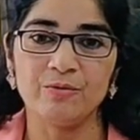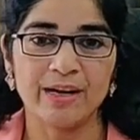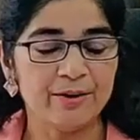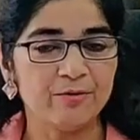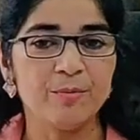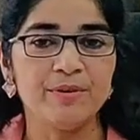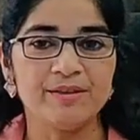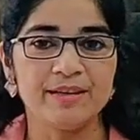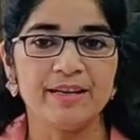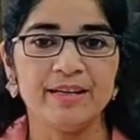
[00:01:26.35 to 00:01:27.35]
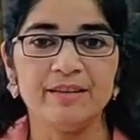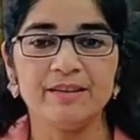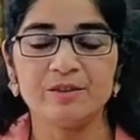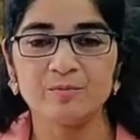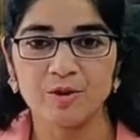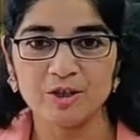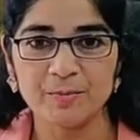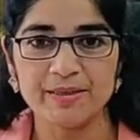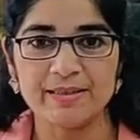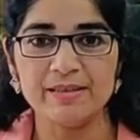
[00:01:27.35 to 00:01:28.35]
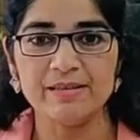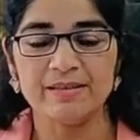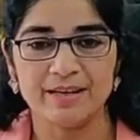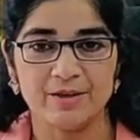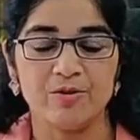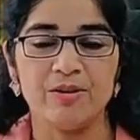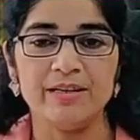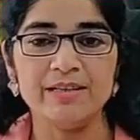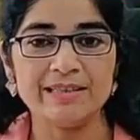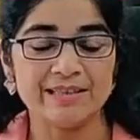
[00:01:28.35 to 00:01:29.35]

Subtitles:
right from designing the small spaces like toilets,